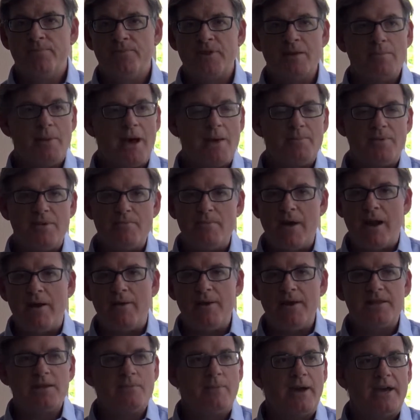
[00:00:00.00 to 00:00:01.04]
They might be
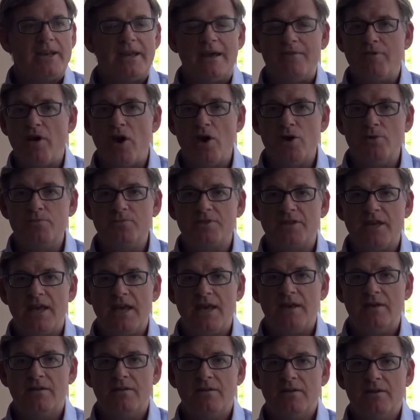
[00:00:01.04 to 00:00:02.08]
married, they might have homes
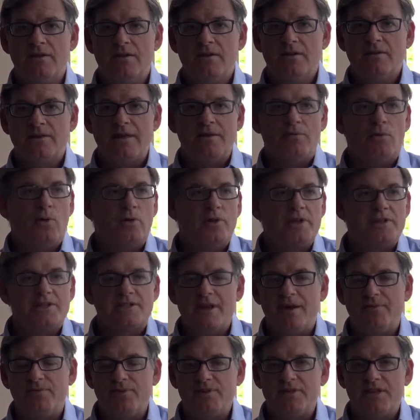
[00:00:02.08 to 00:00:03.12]
here, all their
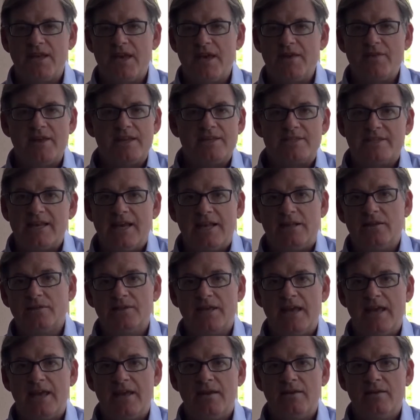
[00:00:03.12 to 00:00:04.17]
stuff is here, they're settled
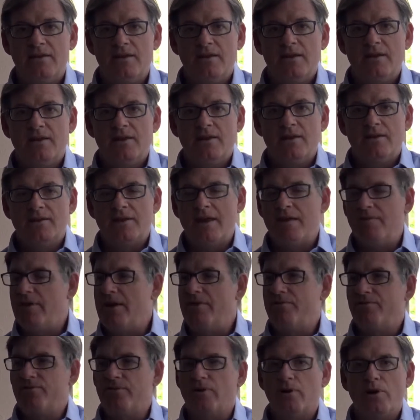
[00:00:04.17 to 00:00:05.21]
here, they've
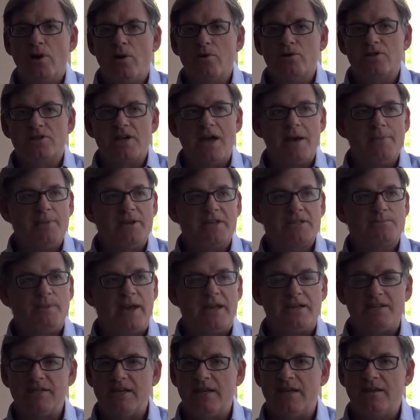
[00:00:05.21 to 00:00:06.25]
lived for a long time
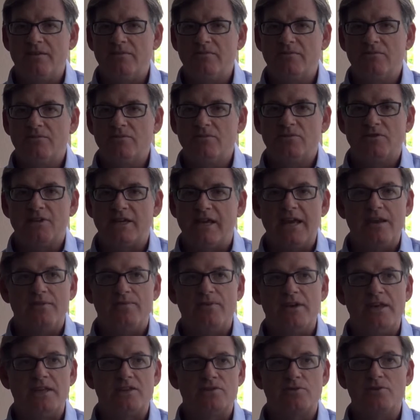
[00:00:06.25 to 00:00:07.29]
expecting to get a
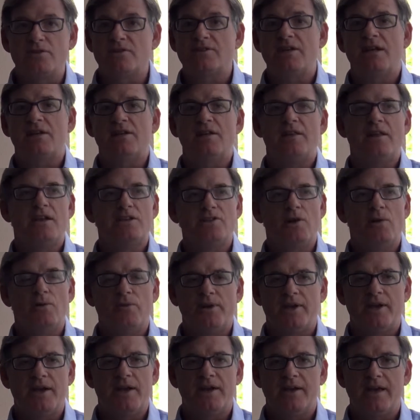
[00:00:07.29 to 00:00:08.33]
visa, and suddenly they're told
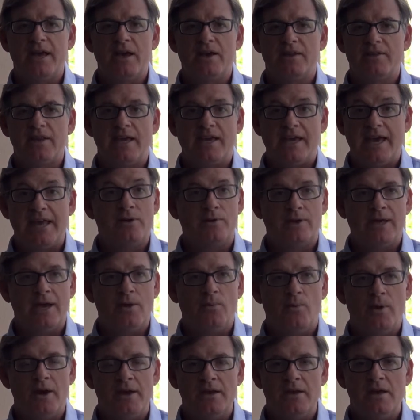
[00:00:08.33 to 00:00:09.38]
they cannot
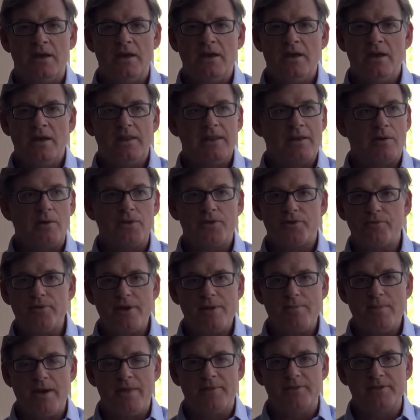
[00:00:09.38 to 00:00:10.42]
get one. They've got
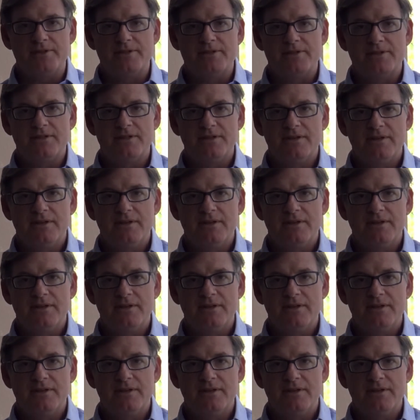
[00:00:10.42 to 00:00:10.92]
3 months.